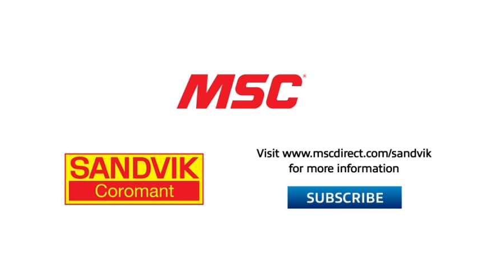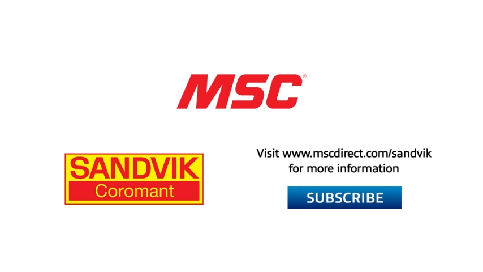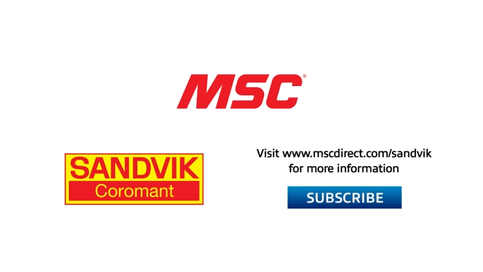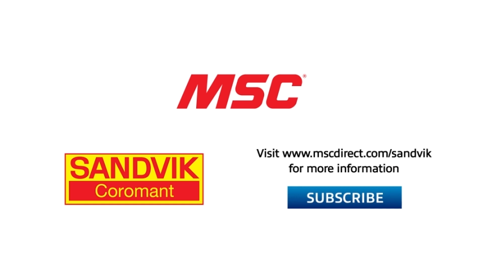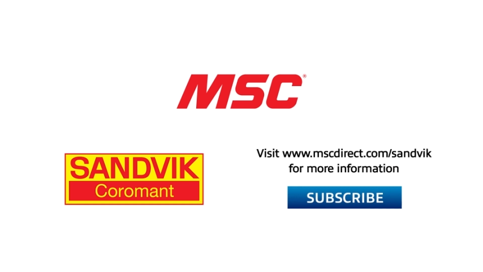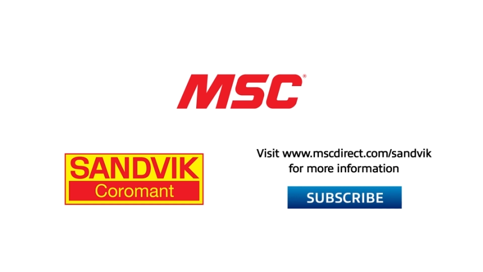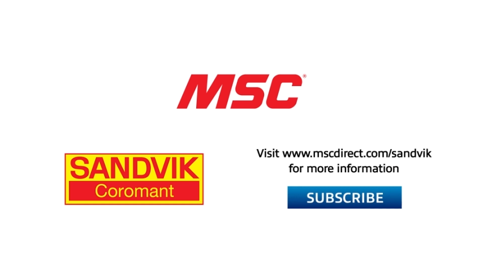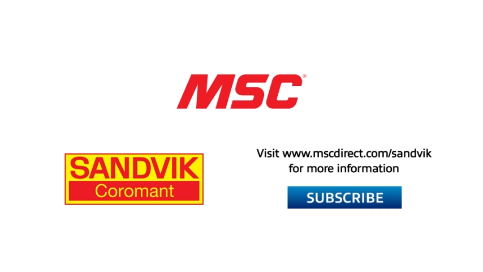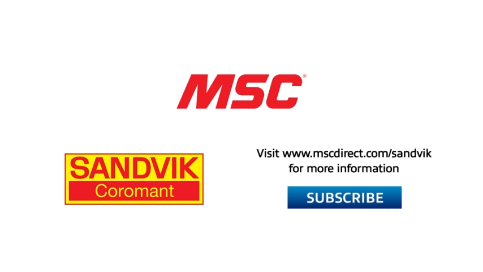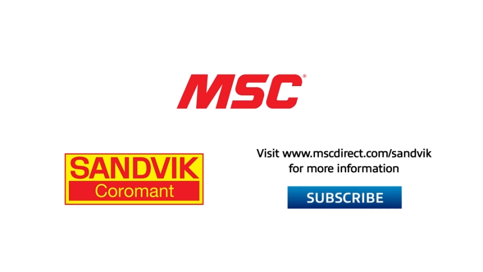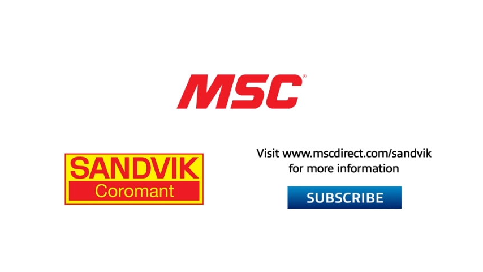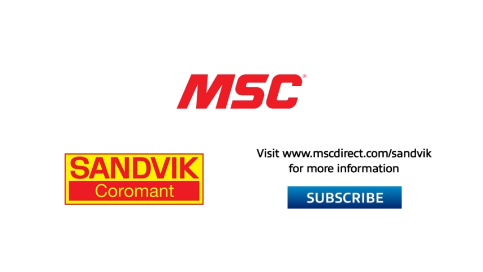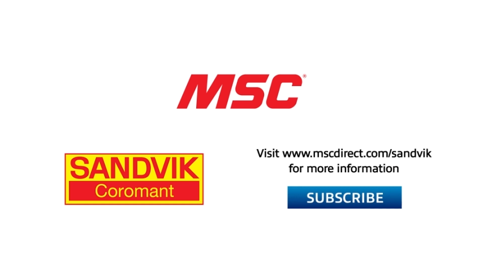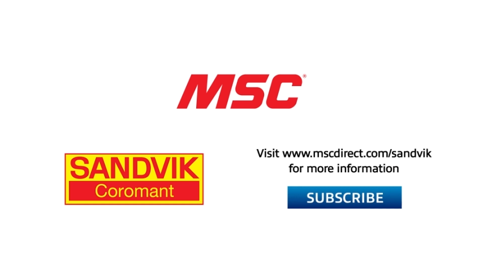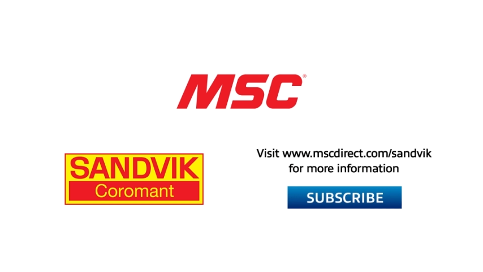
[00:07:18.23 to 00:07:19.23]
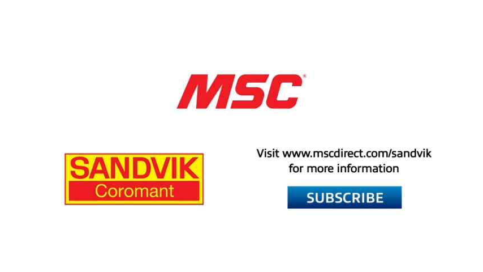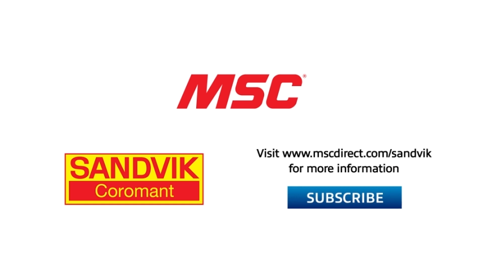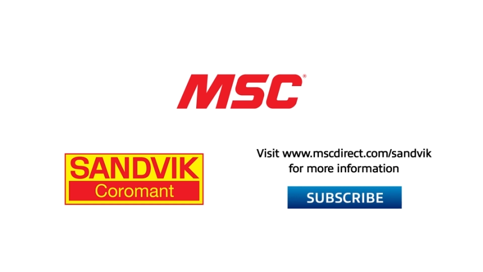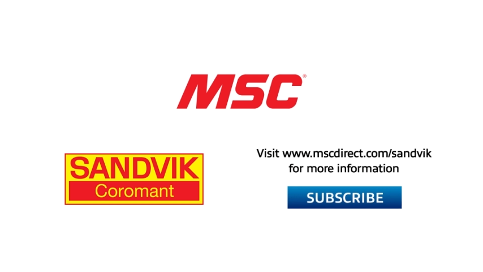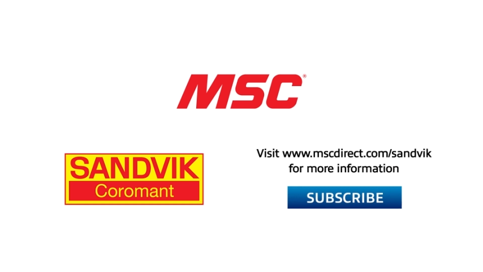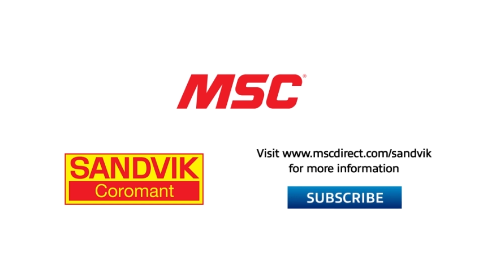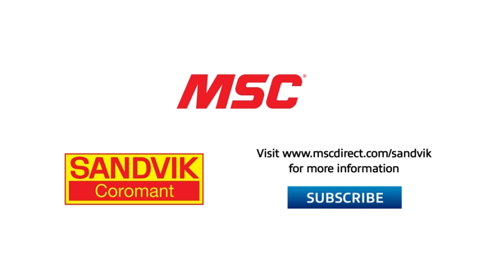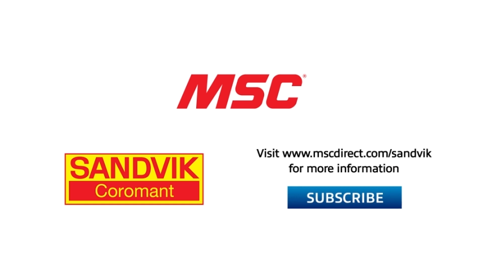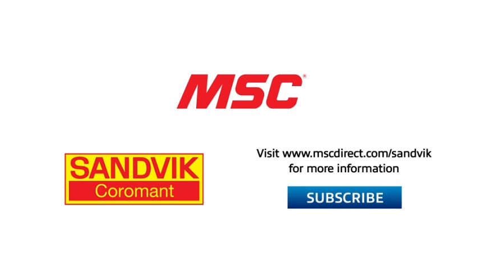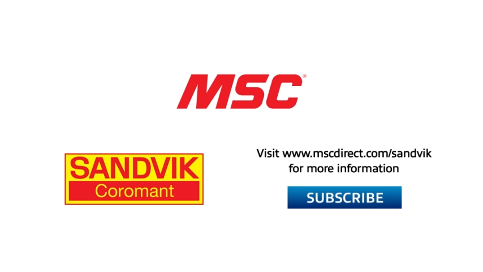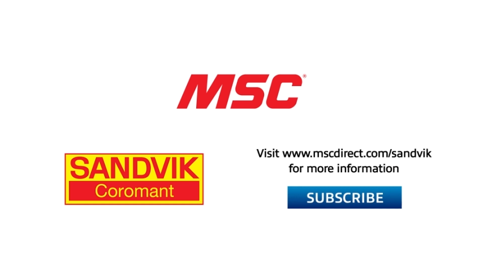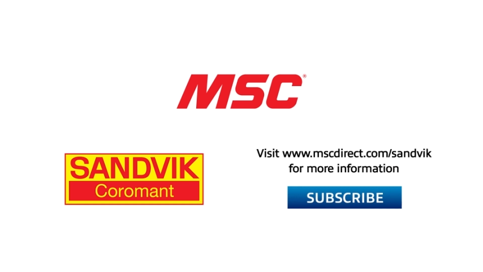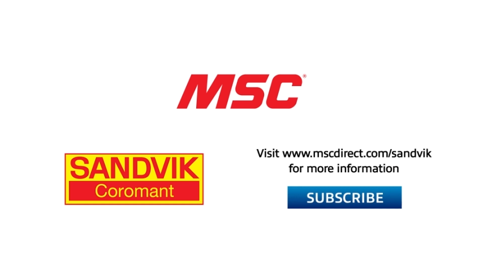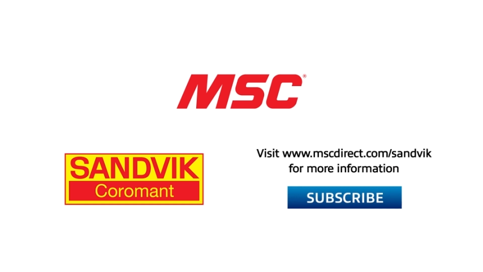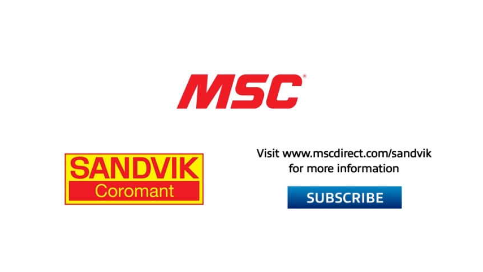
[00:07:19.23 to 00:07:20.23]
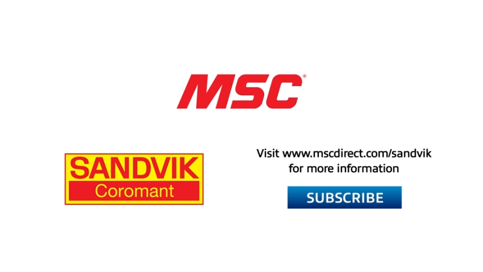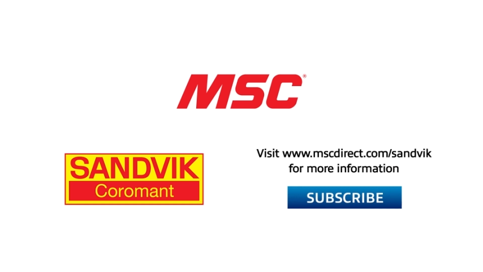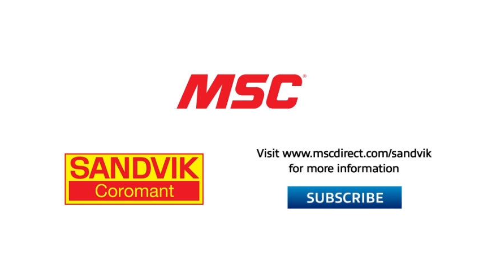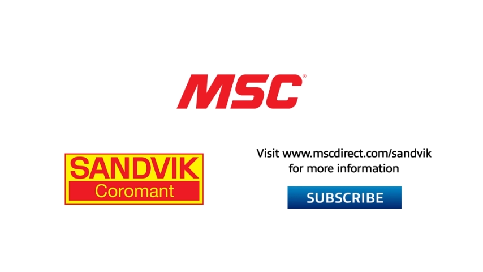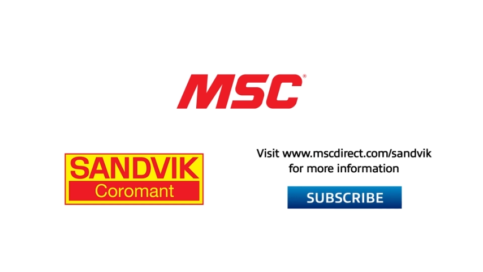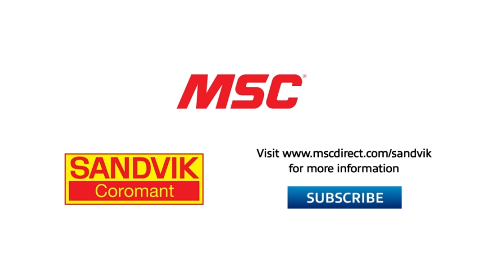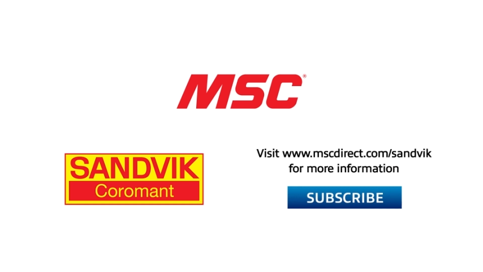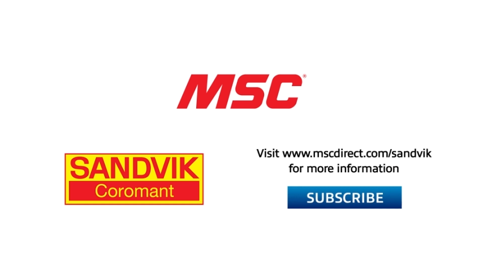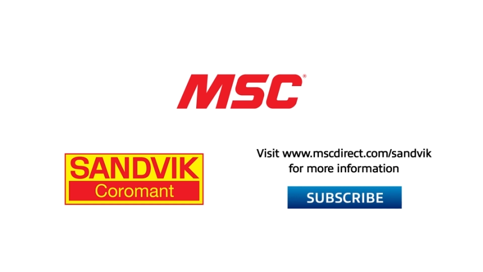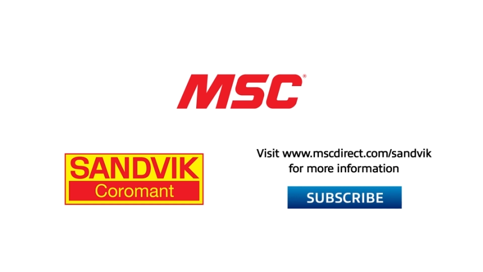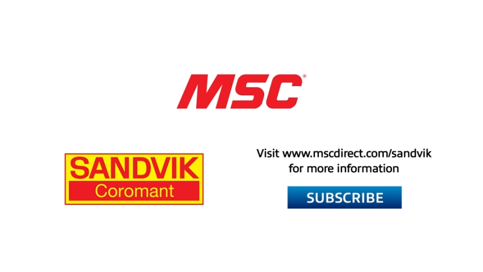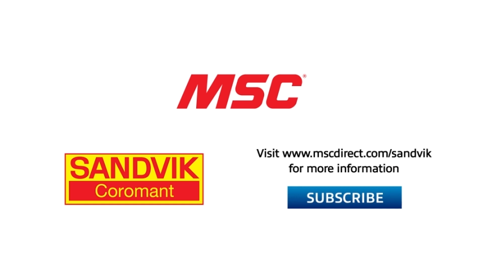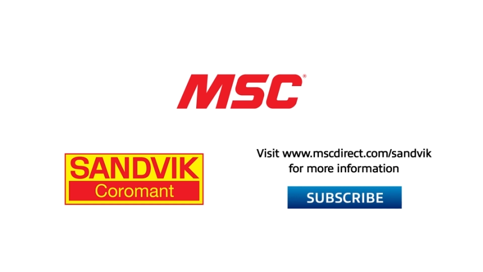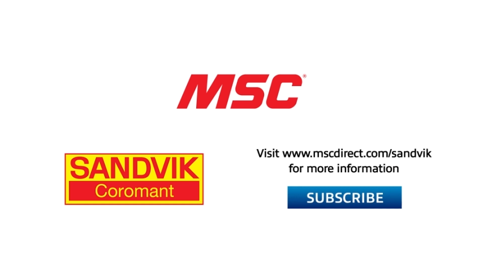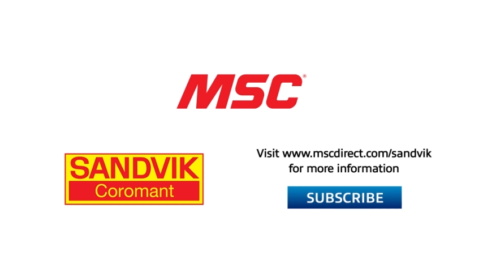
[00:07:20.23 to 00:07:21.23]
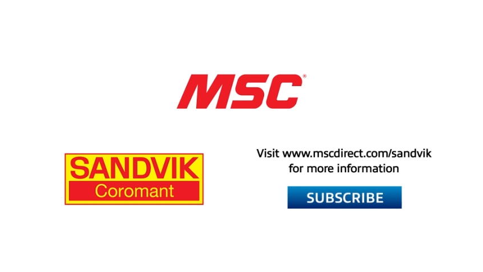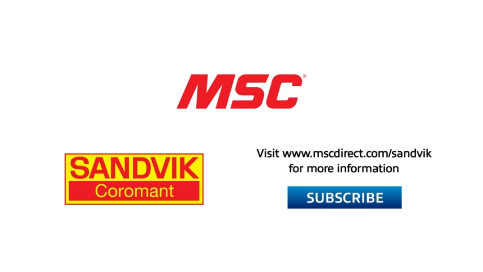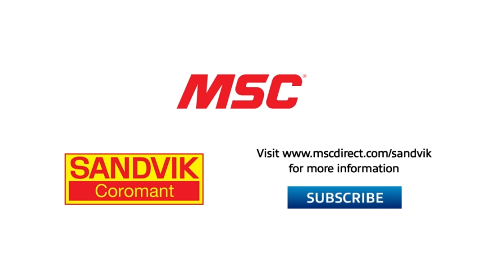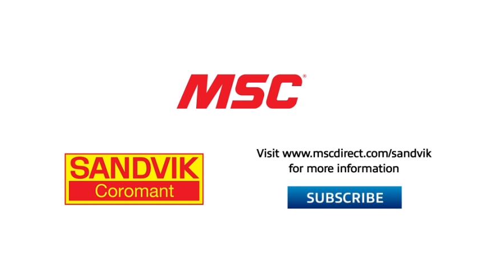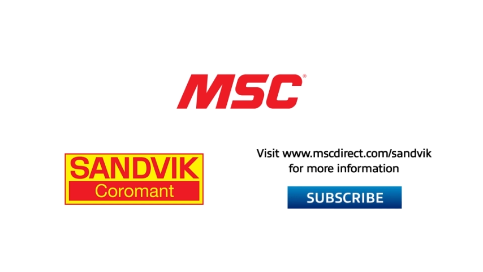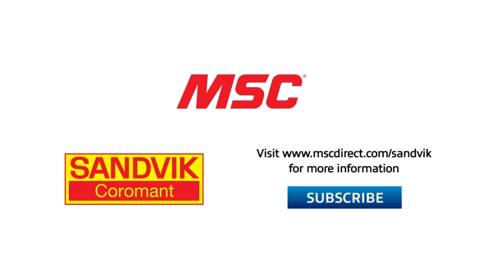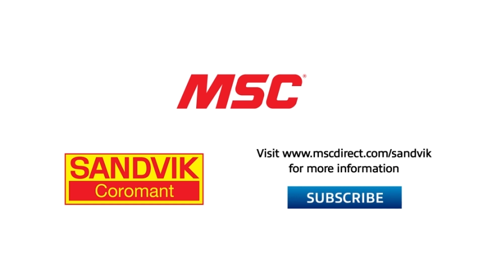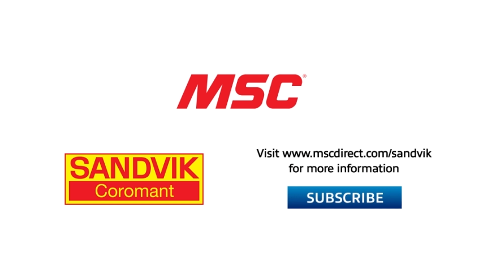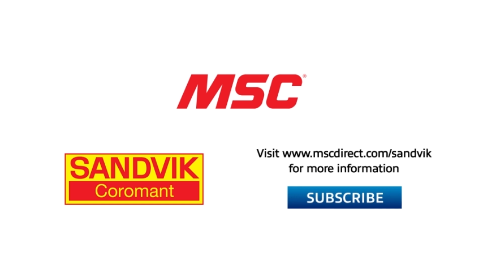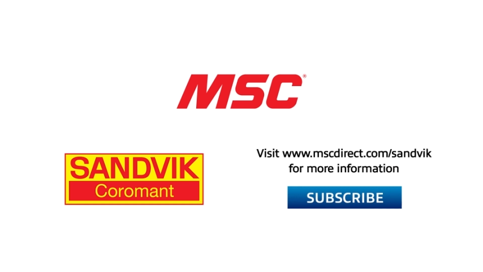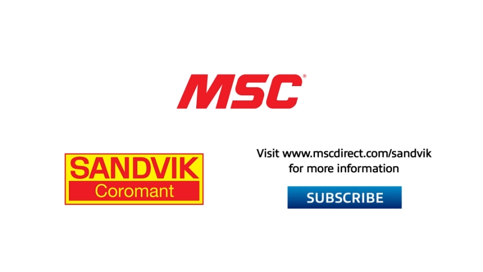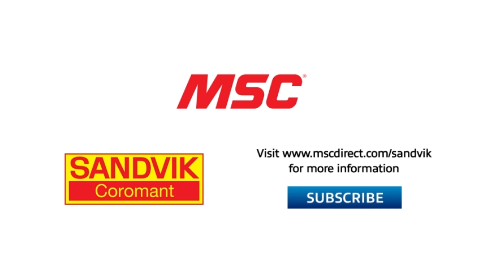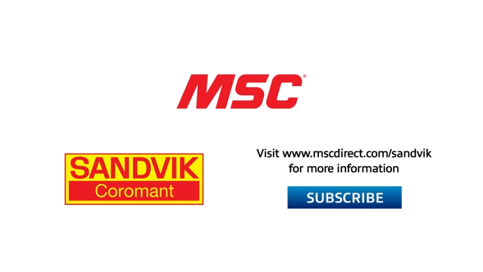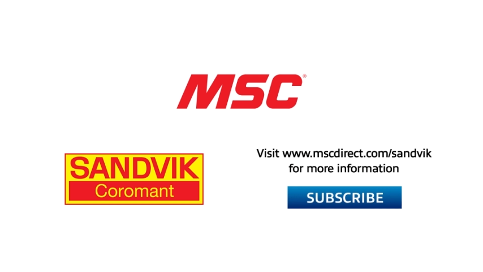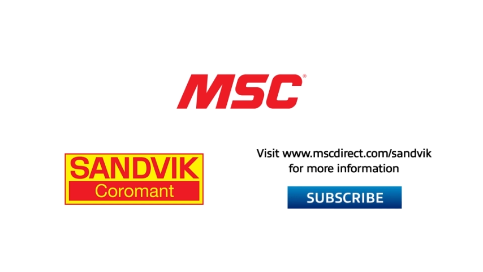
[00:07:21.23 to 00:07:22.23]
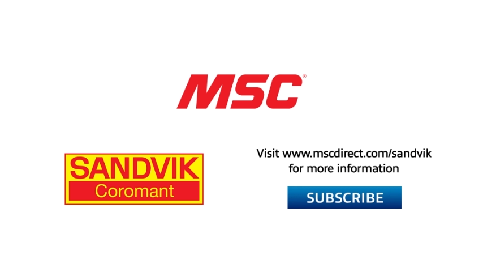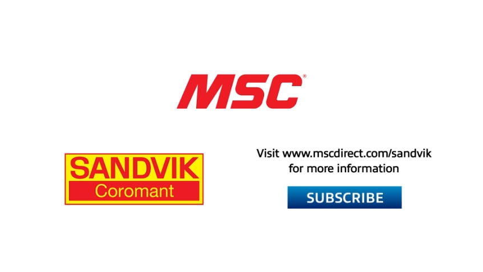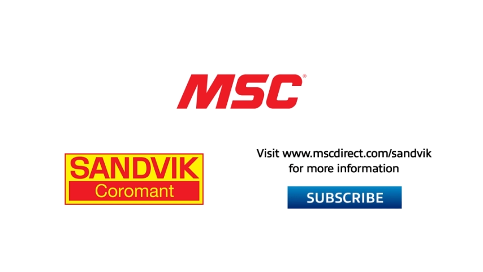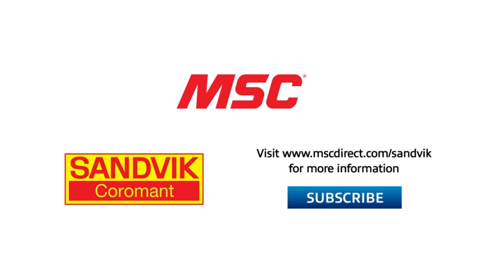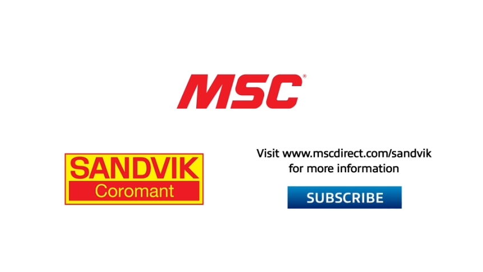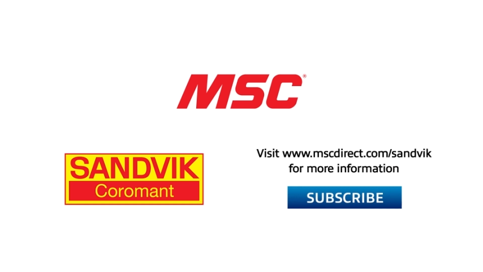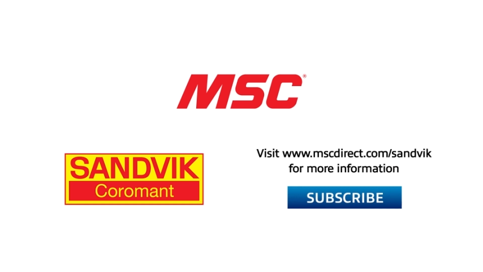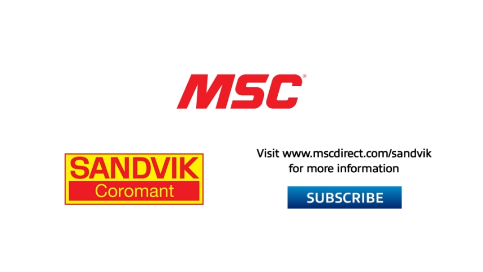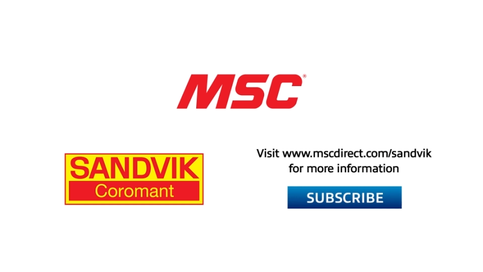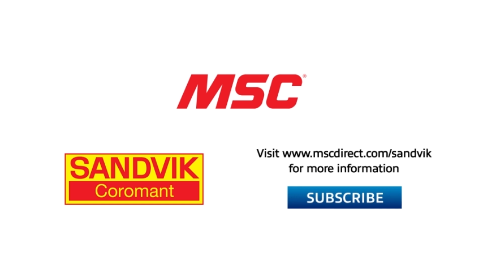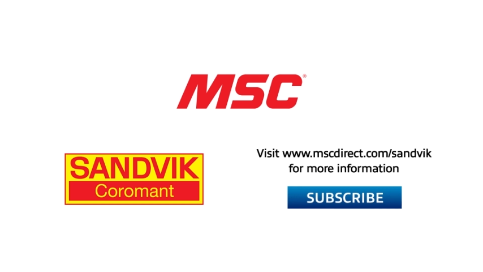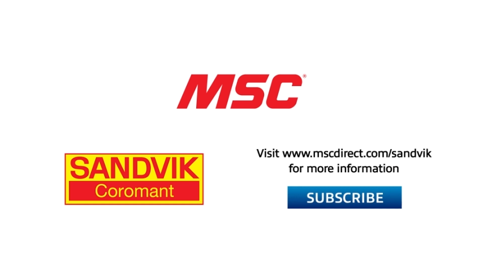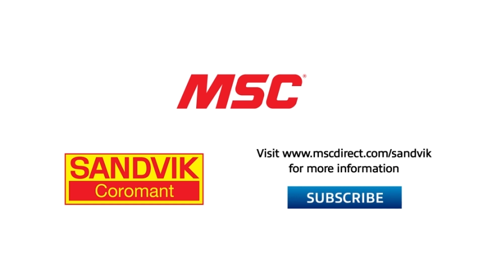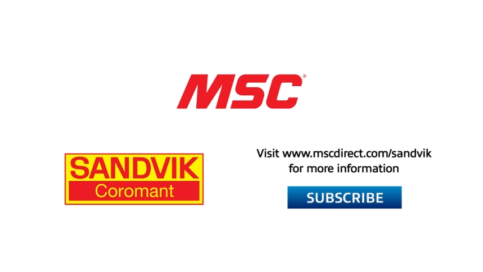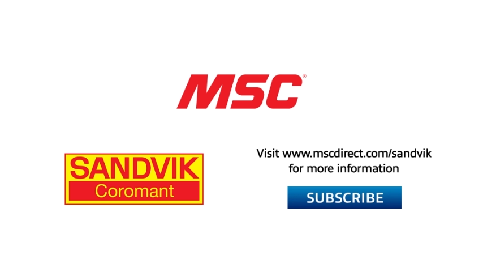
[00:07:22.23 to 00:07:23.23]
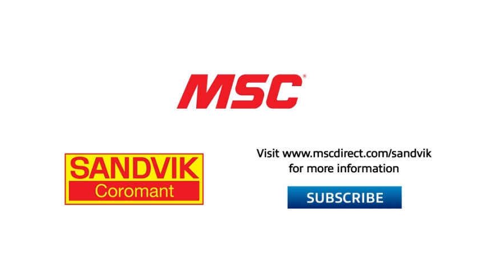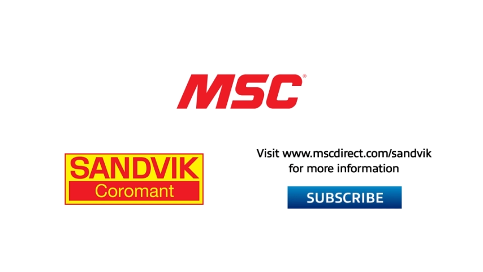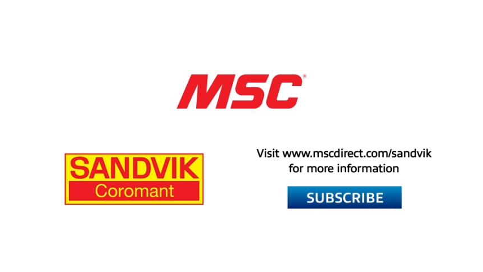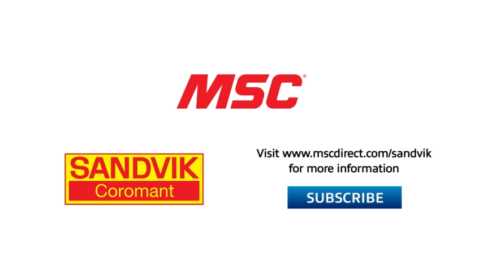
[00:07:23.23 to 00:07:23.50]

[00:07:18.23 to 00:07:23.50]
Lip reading: No face is visible, so there are no lips to read.